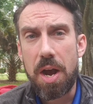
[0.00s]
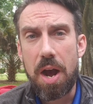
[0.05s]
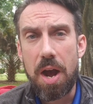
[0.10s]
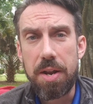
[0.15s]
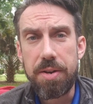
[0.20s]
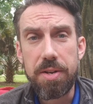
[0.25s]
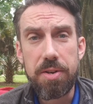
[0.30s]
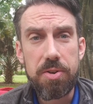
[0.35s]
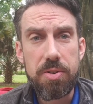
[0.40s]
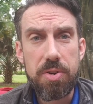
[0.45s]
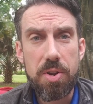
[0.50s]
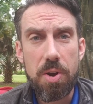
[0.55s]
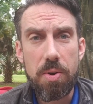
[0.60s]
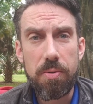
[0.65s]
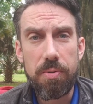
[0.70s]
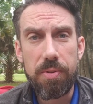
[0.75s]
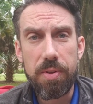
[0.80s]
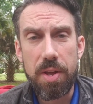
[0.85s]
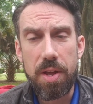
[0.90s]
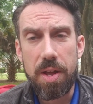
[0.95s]
Didn't know
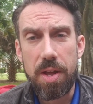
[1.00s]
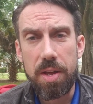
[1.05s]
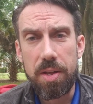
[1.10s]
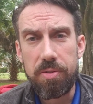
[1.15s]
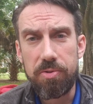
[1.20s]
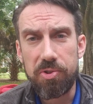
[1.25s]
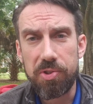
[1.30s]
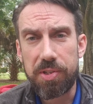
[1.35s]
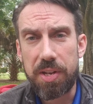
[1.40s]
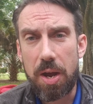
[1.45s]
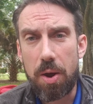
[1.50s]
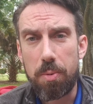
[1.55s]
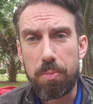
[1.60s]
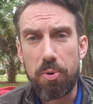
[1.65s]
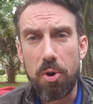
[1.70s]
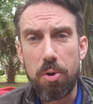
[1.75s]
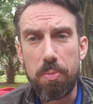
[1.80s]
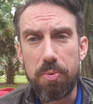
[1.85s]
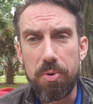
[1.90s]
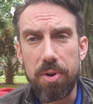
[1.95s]
then just how
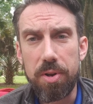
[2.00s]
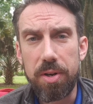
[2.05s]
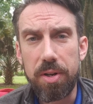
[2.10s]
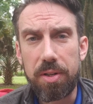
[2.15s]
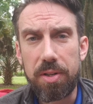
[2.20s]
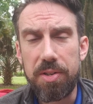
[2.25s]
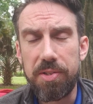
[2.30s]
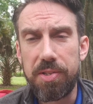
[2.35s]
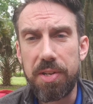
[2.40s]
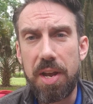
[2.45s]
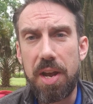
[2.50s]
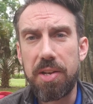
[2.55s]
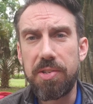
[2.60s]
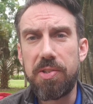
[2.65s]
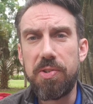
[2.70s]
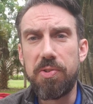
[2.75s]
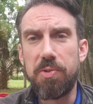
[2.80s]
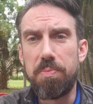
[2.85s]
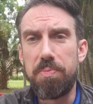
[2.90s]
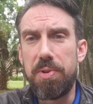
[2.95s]
appropriate
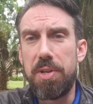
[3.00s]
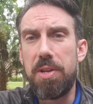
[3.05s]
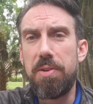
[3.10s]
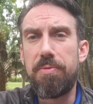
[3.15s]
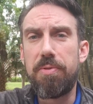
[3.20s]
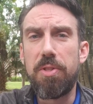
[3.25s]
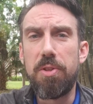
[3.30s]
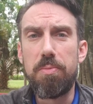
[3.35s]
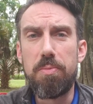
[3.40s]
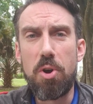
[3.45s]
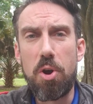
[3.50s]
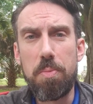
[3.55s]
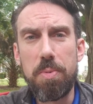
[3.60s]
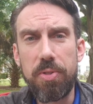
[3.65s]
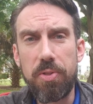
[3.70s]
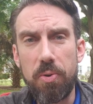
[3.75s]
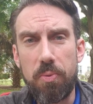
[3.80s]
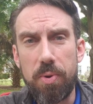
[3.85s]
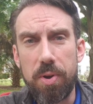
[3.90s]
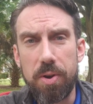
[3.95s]
Ecclesiastes would be for the moment
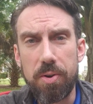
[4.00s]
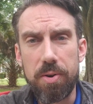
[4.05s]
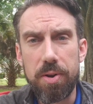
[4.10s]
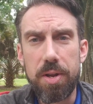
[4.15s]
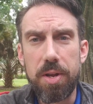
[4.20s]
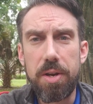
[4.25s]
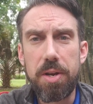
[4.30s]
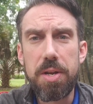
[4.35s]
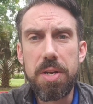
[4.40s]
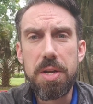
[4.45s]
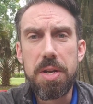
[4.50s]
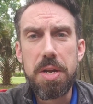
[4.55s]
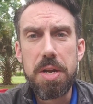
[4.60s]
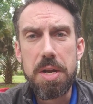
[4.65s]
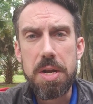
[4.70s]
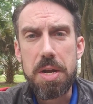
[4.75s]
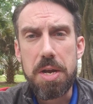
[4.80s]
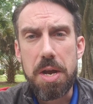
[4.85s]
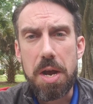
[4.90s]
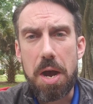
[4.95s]
that we are in.
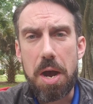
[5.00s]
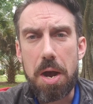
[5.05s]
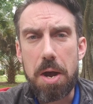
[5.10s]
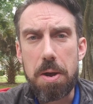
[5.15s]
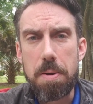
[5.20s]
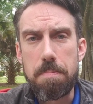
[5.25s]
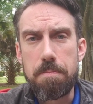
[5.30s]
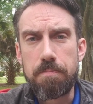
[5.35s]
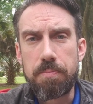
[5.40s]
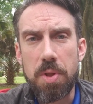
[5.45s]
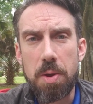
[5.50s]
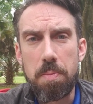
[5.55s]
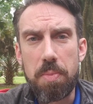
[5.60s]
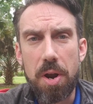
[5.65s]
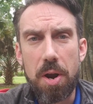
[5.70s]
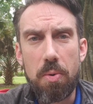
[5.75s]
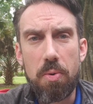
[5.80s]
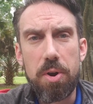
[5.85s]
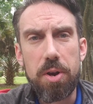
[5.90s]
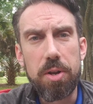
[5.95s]
But
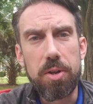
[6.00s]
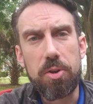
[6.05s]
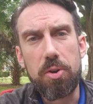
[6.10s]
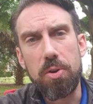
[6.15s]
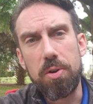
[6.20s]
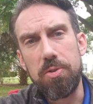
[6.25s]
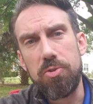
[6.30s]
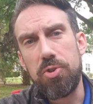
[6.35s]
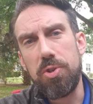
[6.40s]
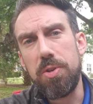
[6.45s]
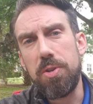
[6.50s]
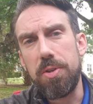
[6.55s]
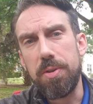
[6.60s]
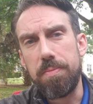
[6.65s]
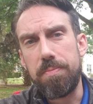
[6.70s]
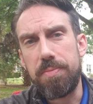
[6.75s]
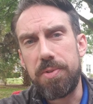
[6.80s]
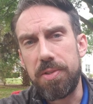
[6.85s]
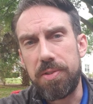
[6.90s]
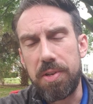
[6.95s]
I want to encourage you
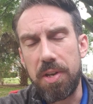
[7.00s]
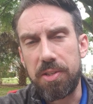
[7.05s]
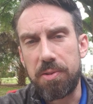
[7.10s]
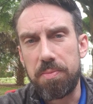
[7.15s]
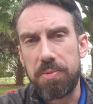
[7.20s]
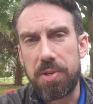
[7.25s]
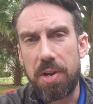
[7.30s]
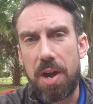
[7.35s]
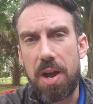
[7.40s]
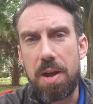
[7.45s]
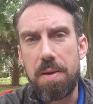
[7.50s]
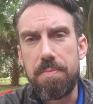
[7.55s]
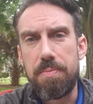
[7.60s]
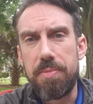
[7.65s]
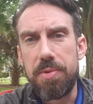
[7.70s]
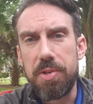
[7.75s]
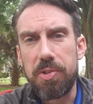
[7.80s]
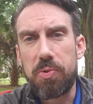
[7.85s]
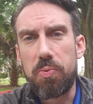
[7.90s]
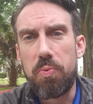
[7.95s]
to take some time
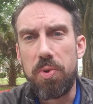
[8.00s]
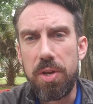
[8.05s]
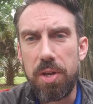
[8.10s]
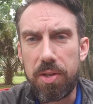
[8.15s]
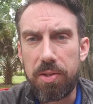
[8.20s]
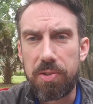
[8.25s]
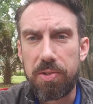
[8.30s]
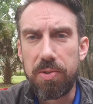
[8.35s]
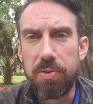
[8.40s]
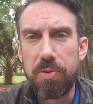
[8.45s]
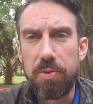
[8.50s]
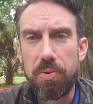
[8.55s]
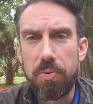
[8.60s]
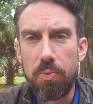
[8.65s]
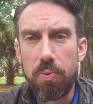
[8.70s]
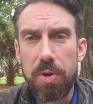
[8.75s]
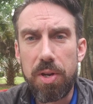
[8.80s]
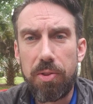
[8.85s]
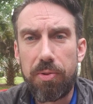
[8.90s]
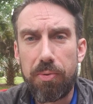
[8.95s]
this week to
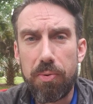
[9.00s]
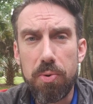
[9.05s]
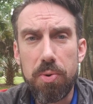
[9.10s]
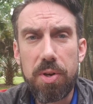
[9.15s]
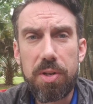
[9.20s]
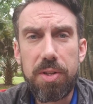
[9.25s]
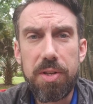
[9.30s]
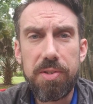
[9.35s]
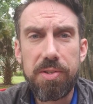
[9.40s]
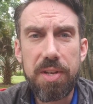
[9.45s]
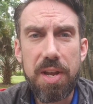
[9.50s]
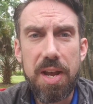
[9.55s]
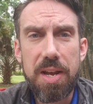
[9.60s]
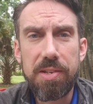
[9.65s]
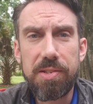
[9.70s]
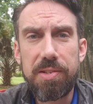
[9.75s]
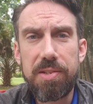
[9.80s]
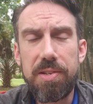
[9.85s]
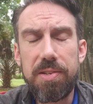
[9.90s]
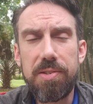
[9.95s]
read through
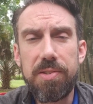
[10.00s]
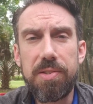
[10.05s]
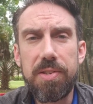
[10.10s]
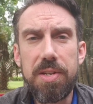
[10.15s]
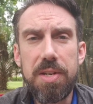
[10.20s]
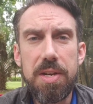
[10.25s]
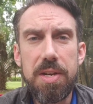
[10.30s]
Ecclesiastes,